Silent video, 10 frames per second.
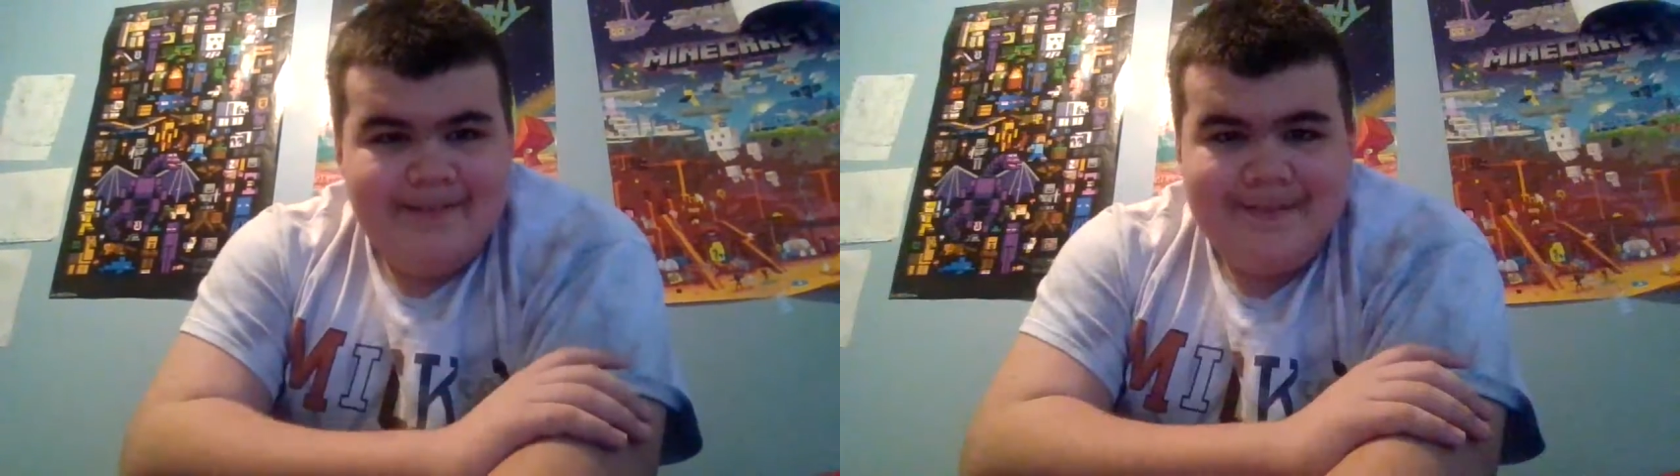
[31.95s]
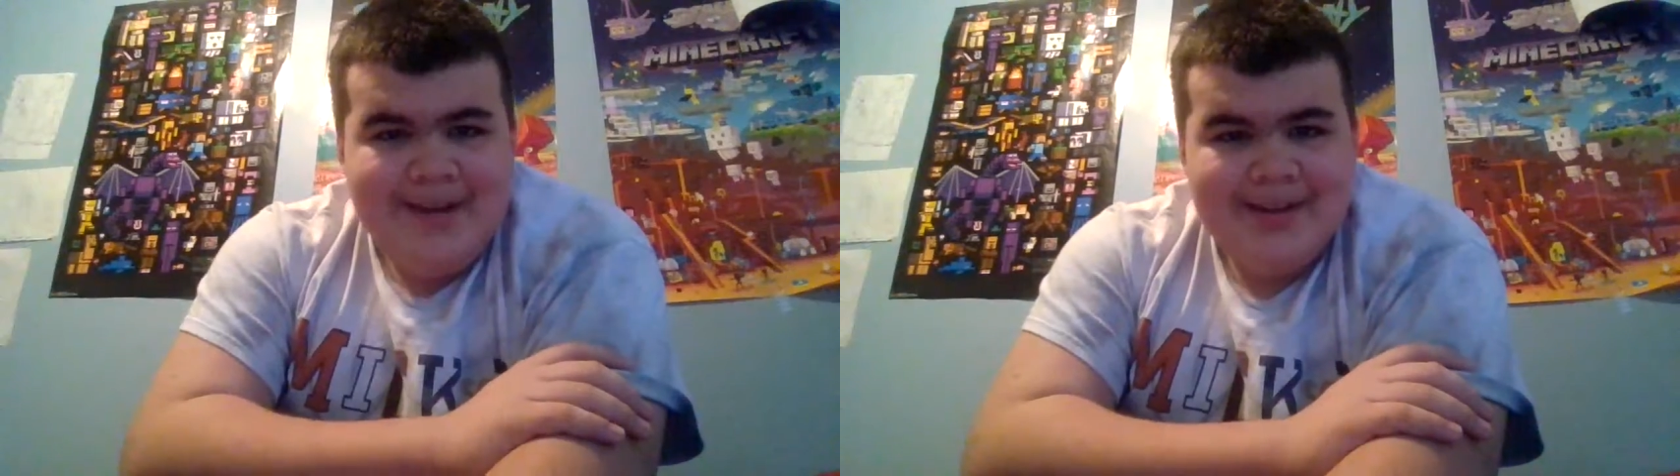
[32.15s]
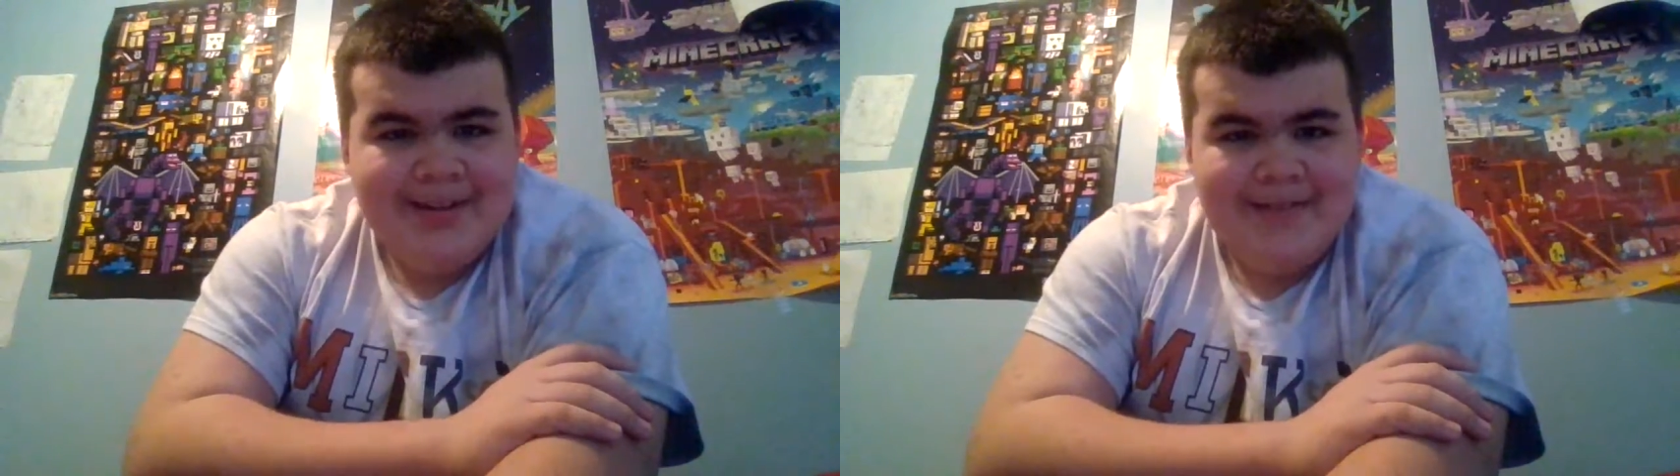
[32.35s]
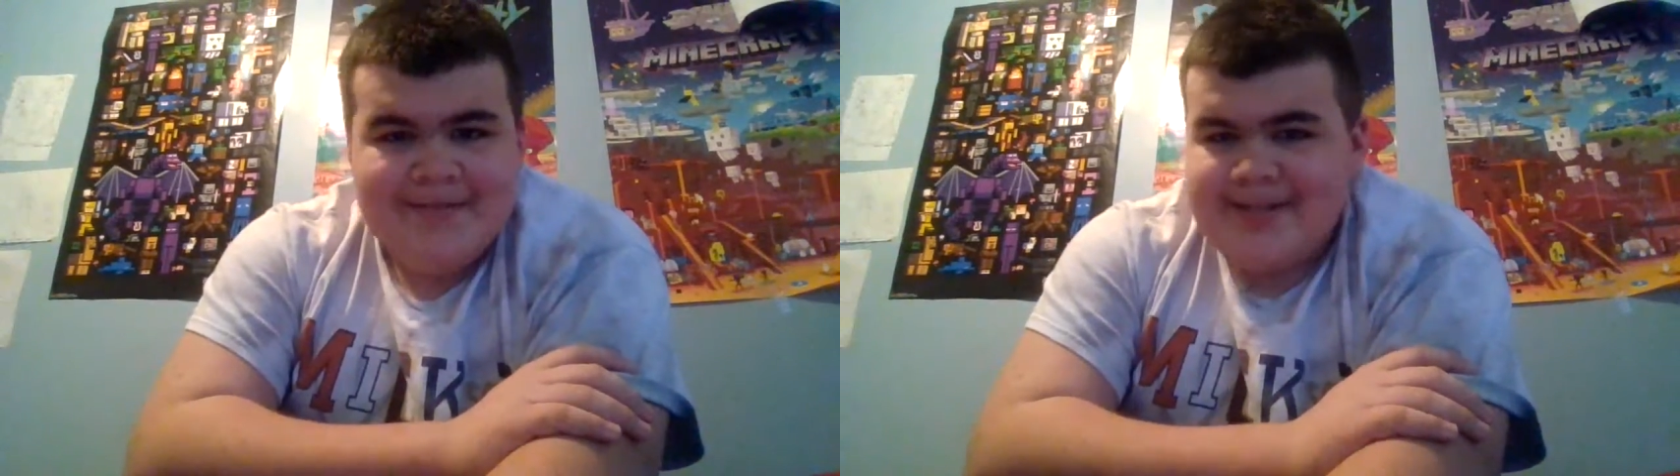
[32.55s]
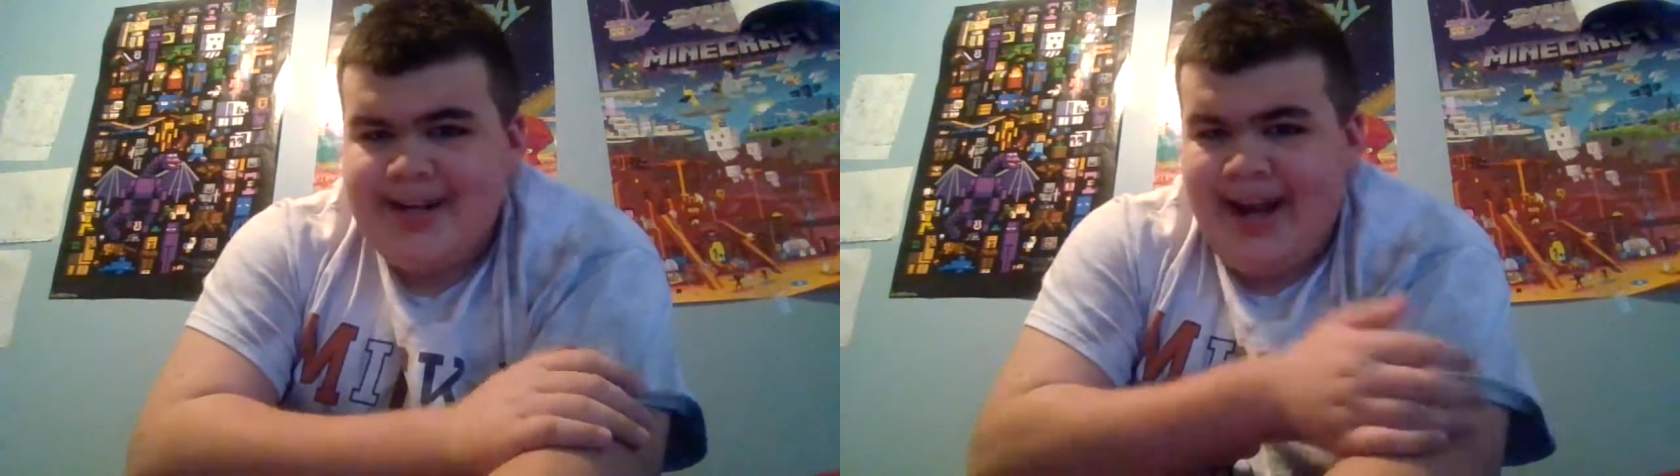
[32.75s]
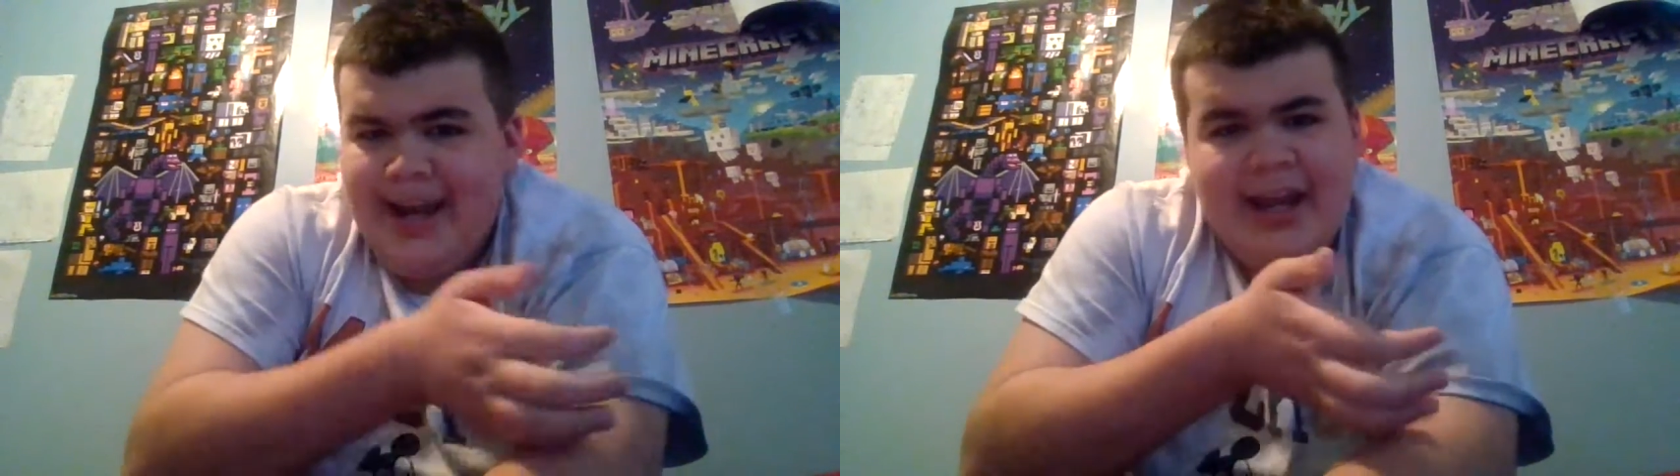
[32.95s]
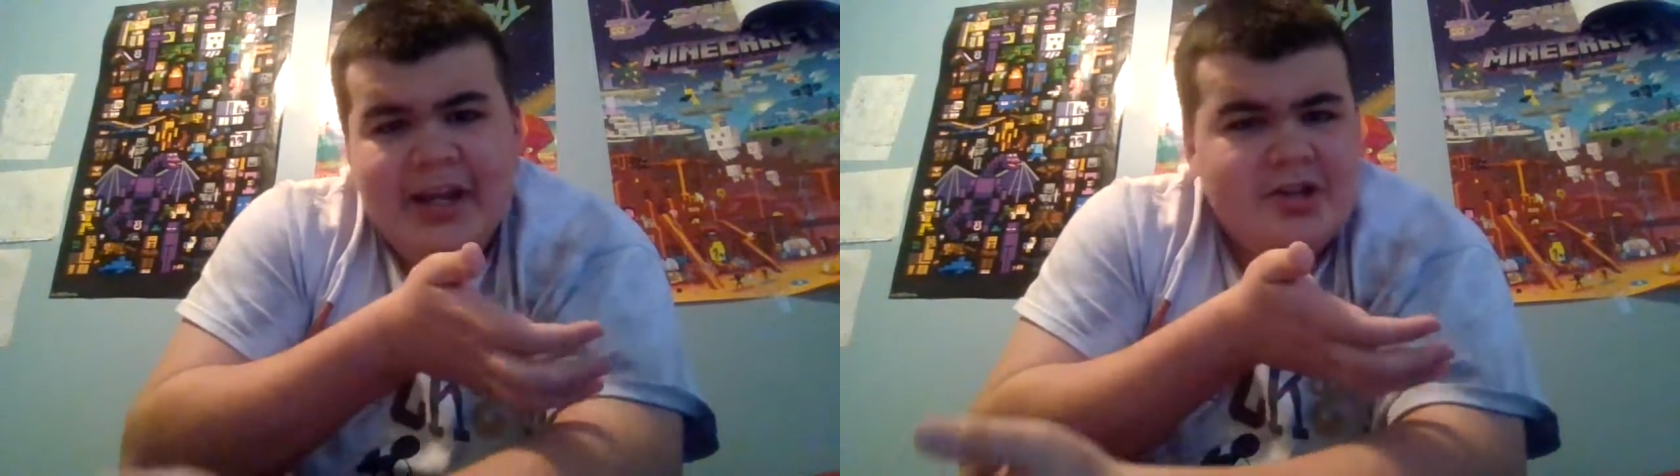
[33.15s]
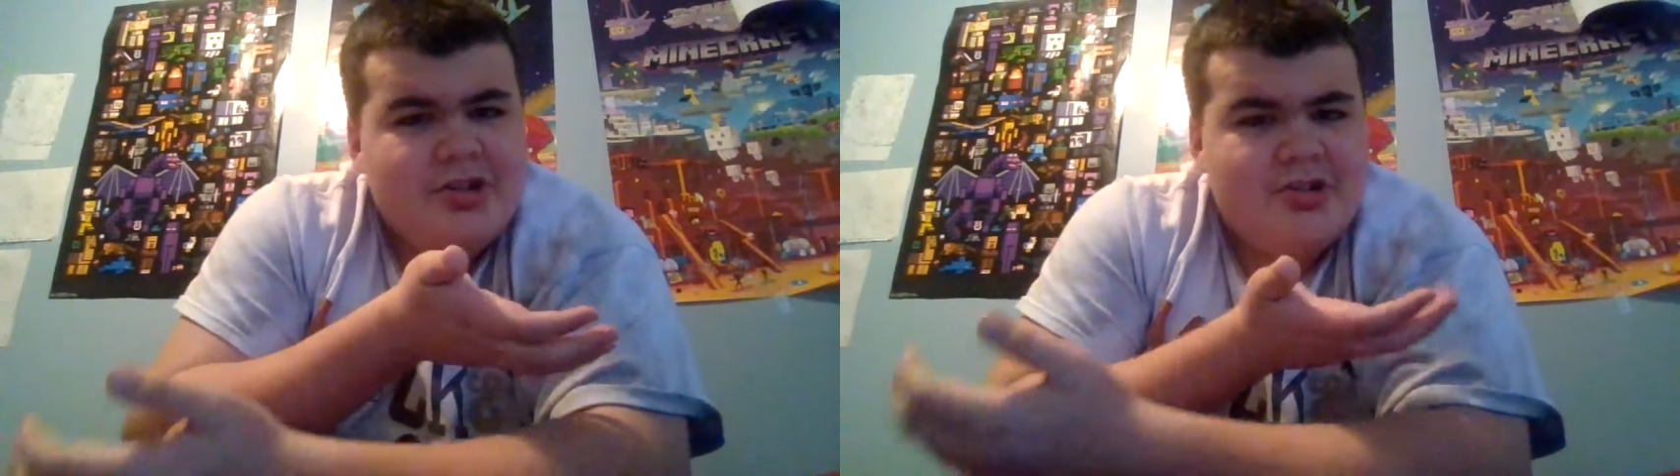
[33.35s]
things have
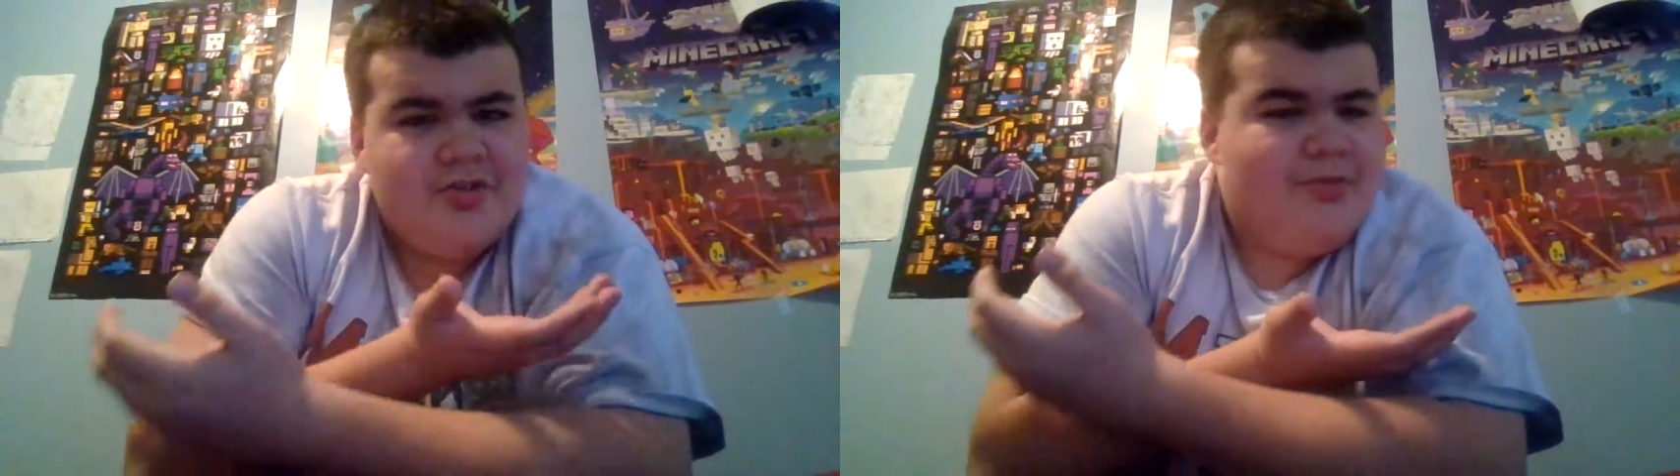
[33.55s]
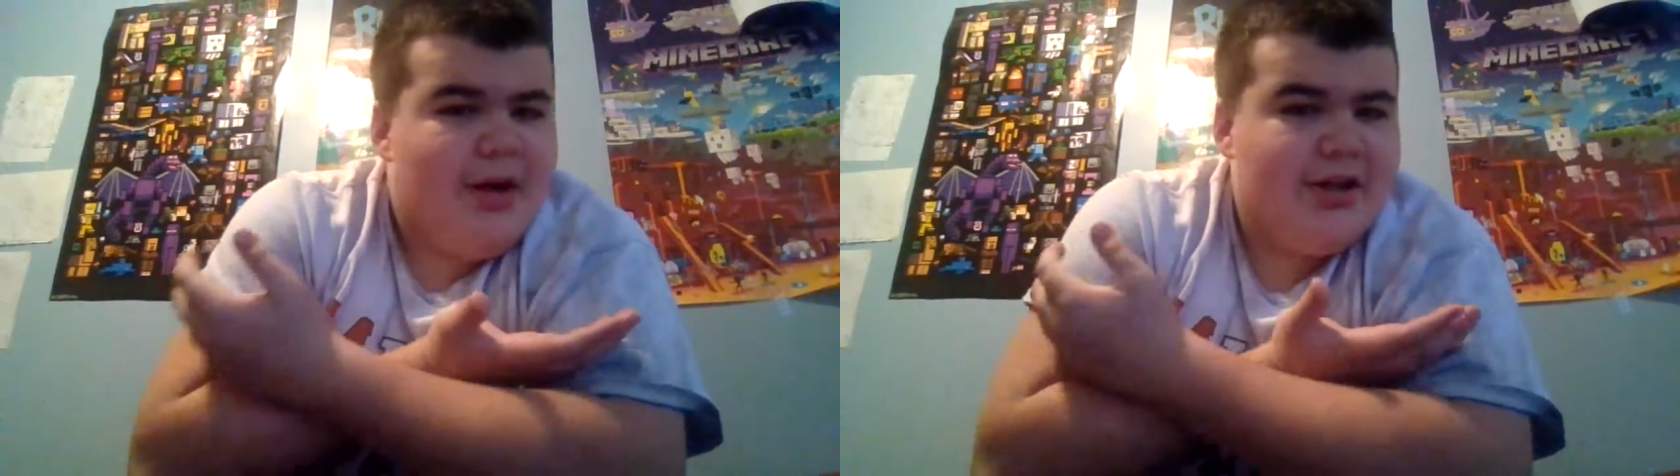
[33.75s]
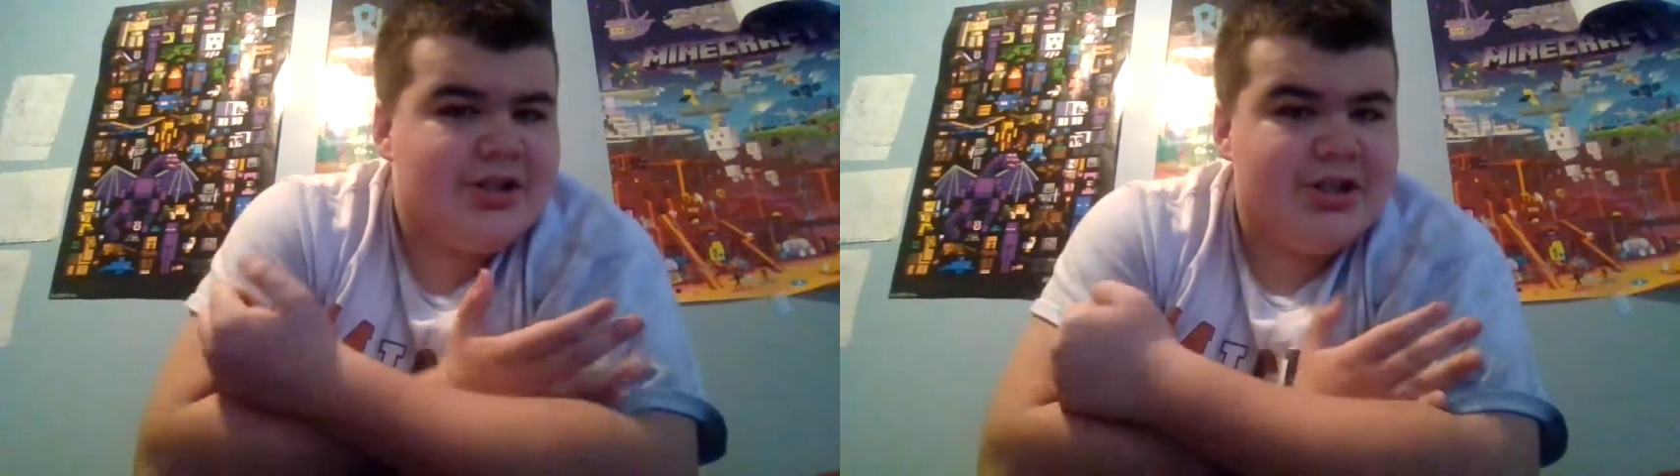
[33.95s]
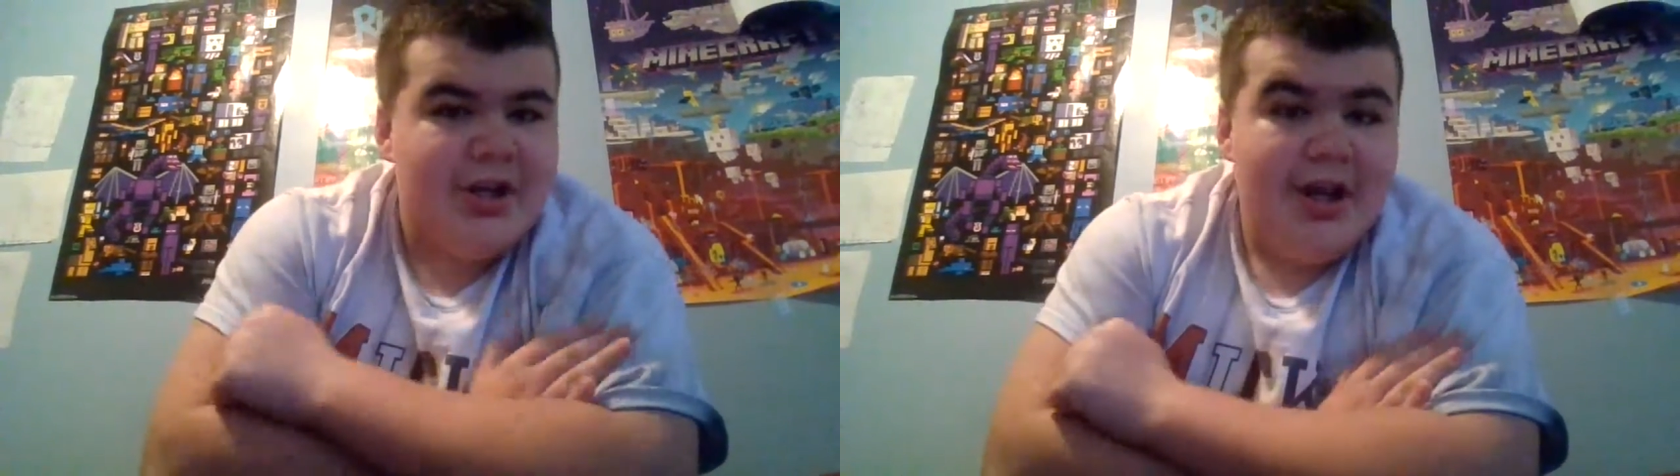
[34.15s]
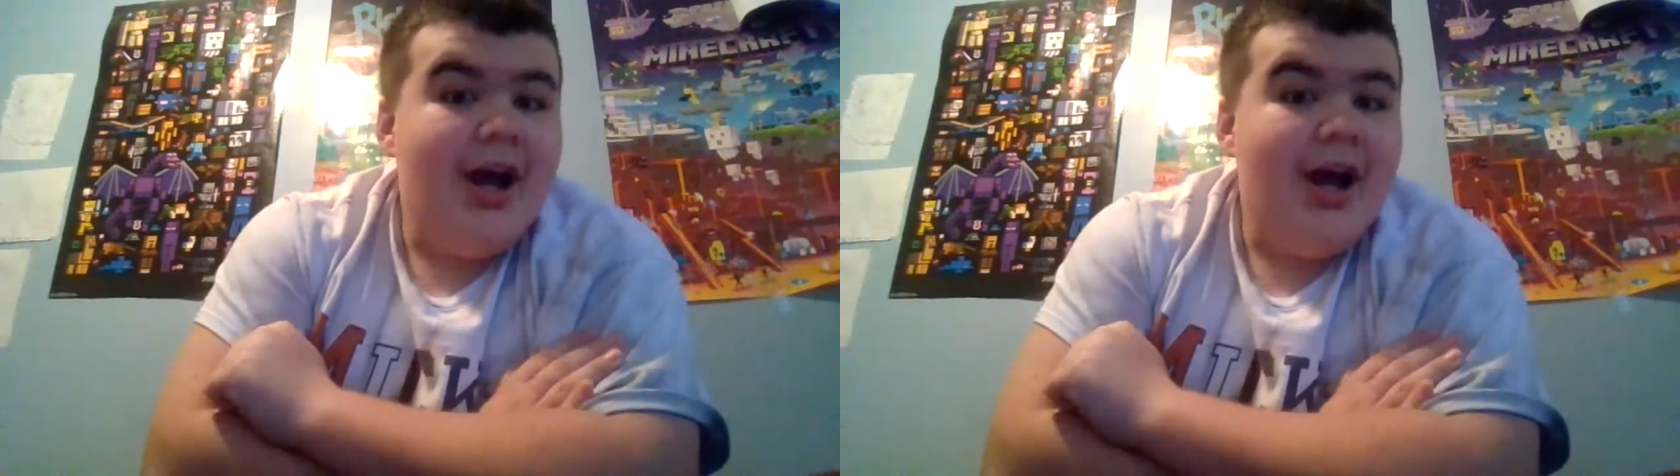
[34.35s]
changed too much?